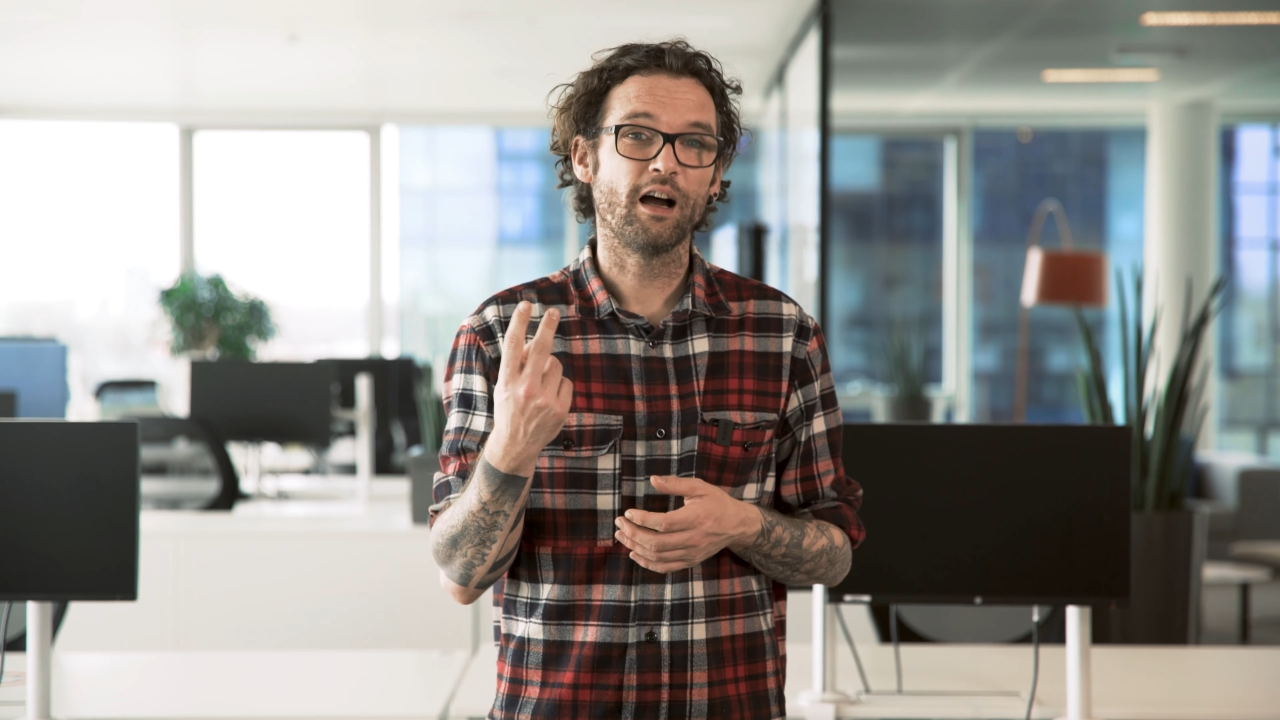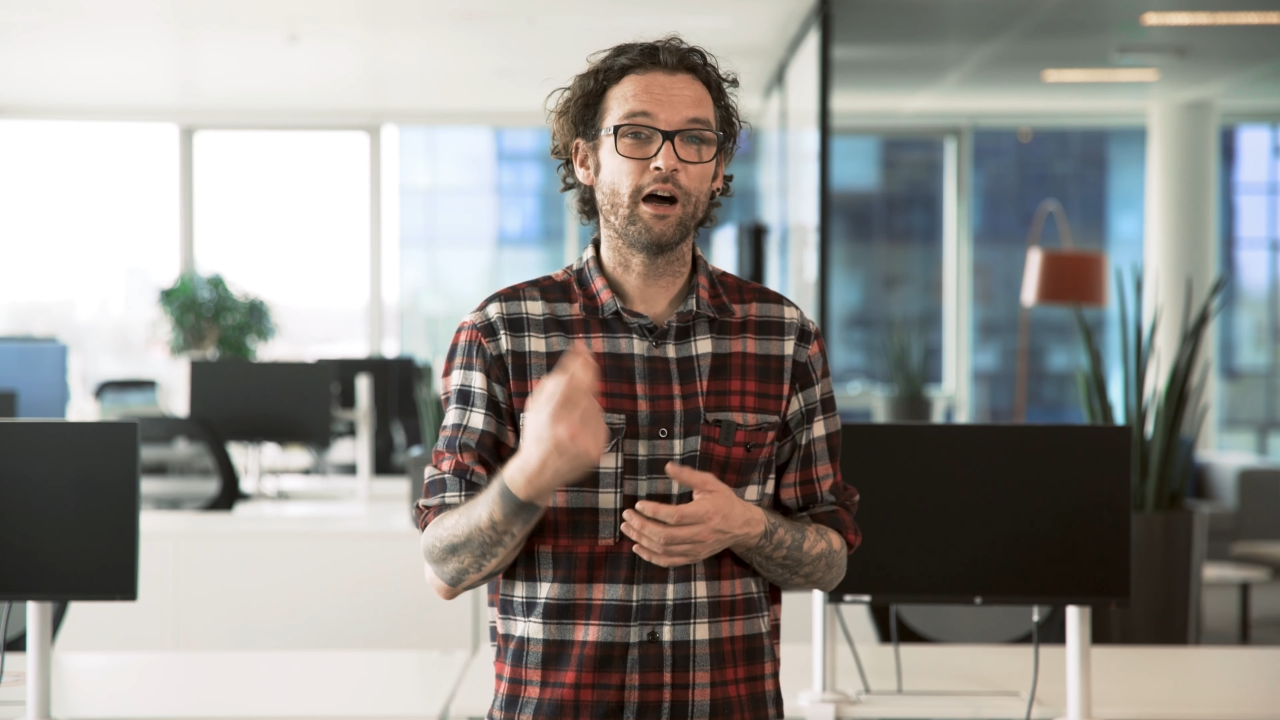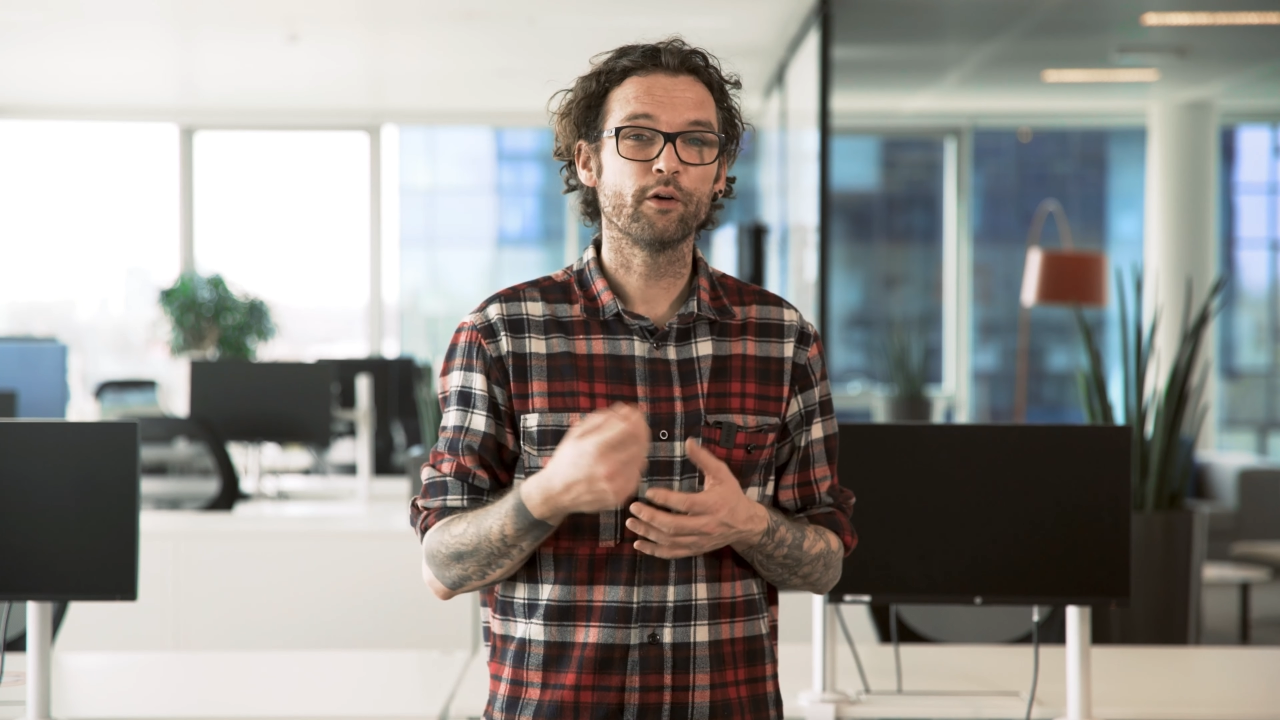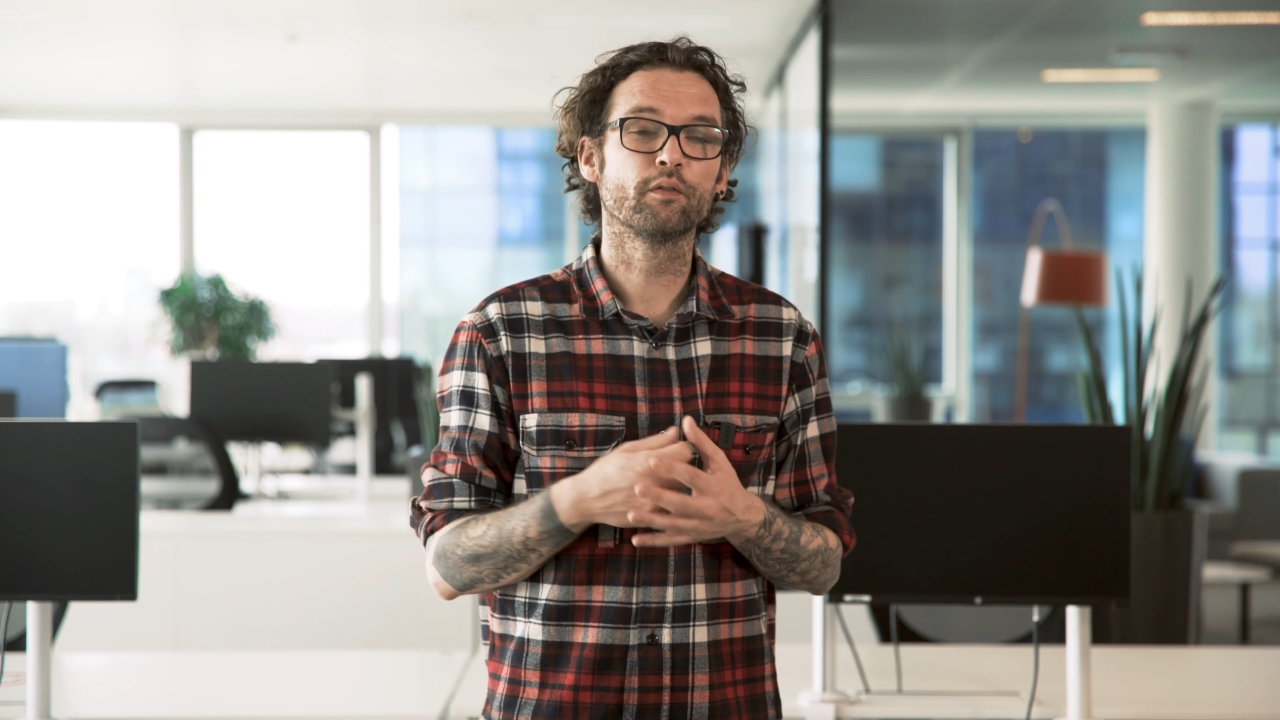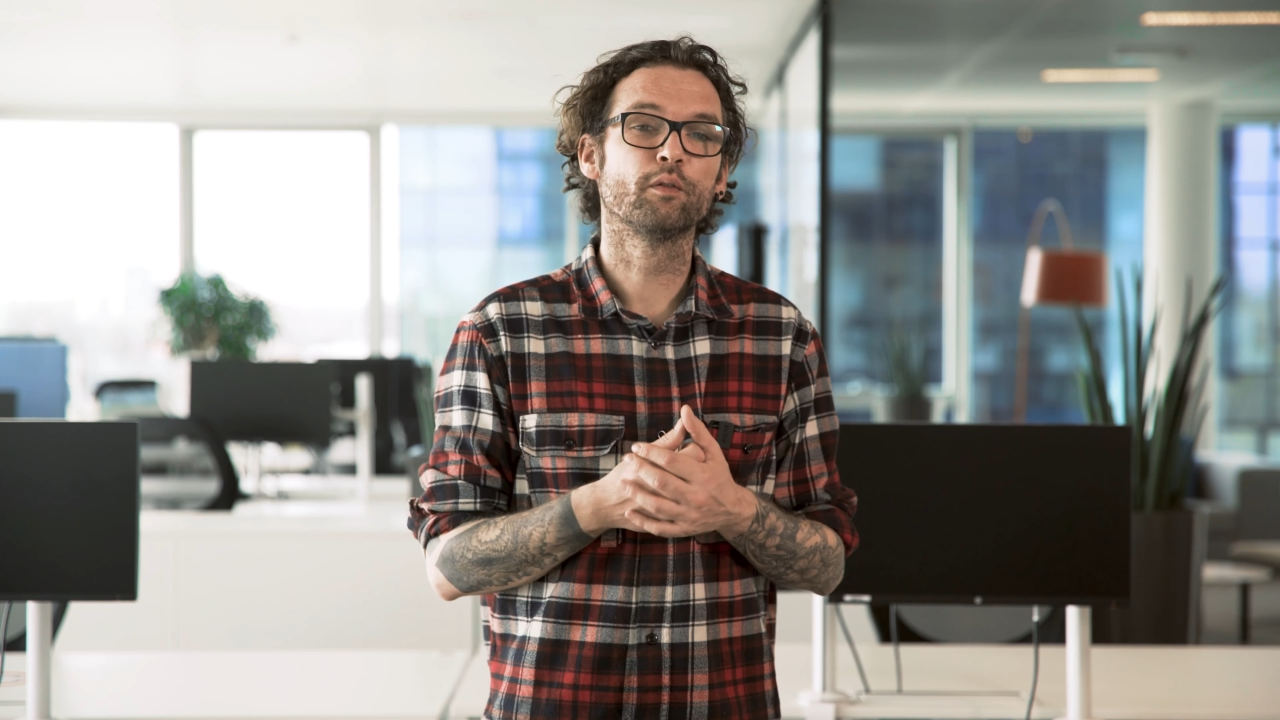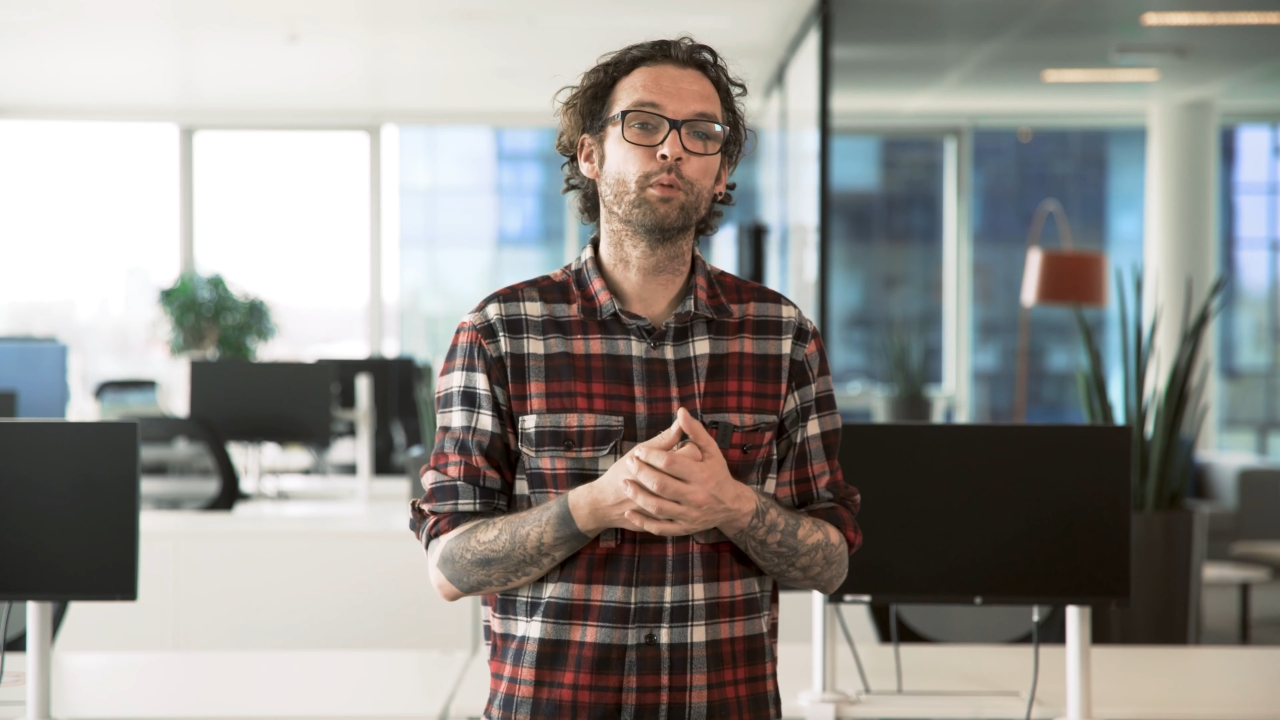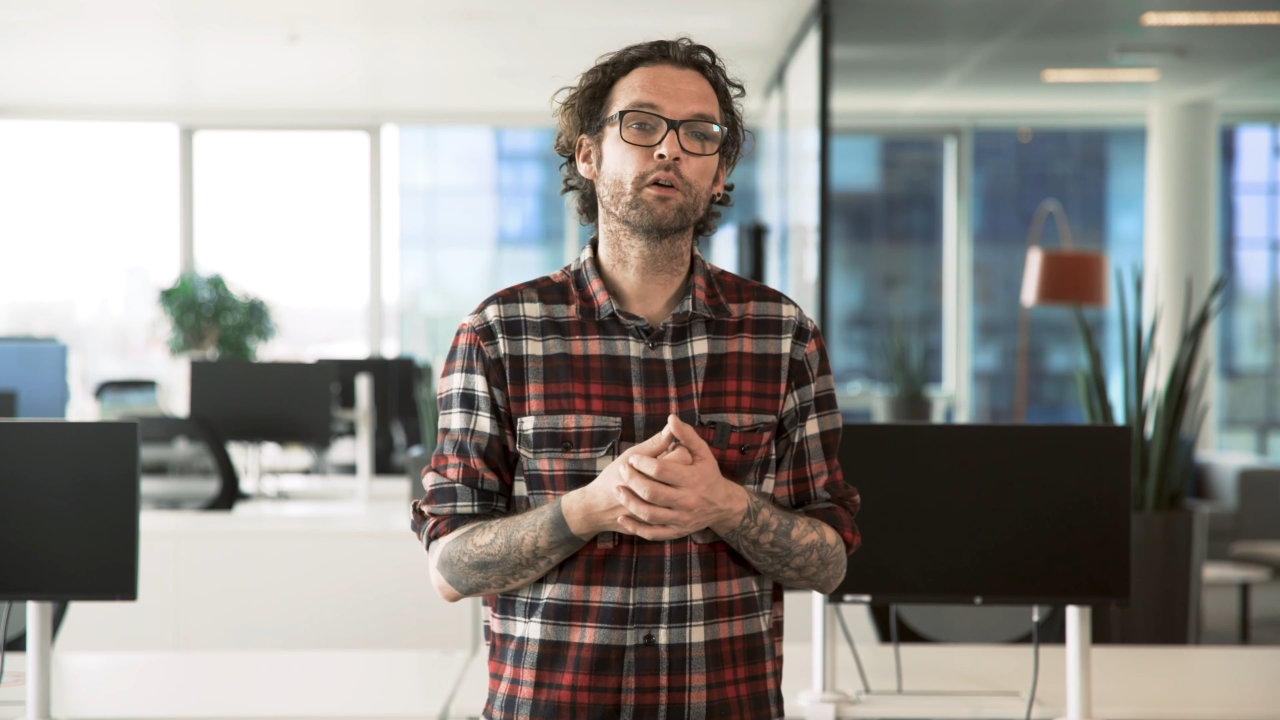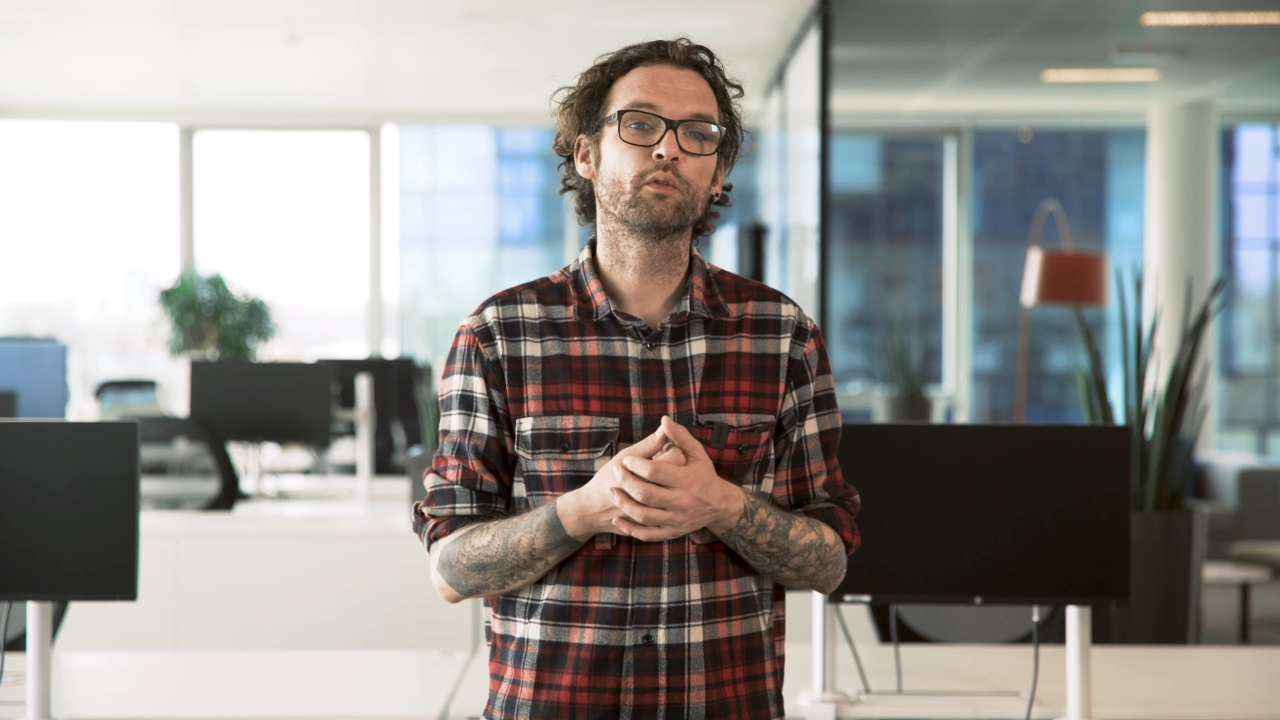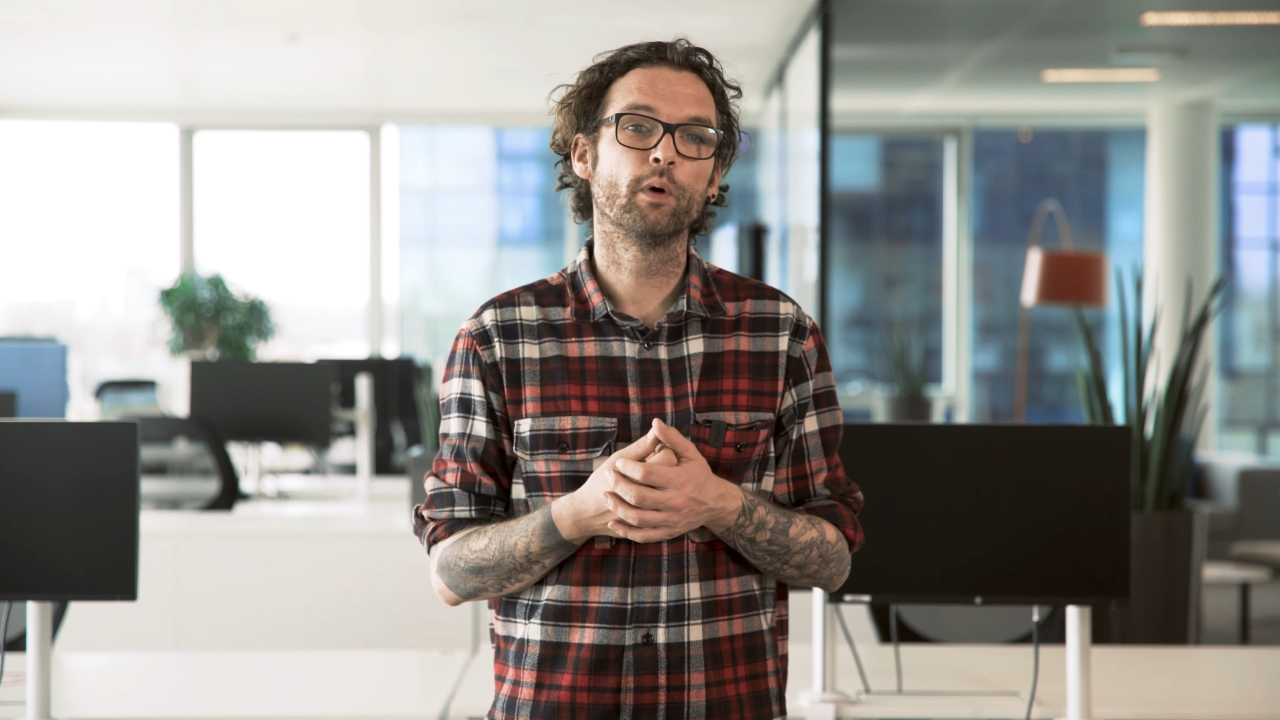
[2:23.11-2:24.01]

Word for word: out-of-the-box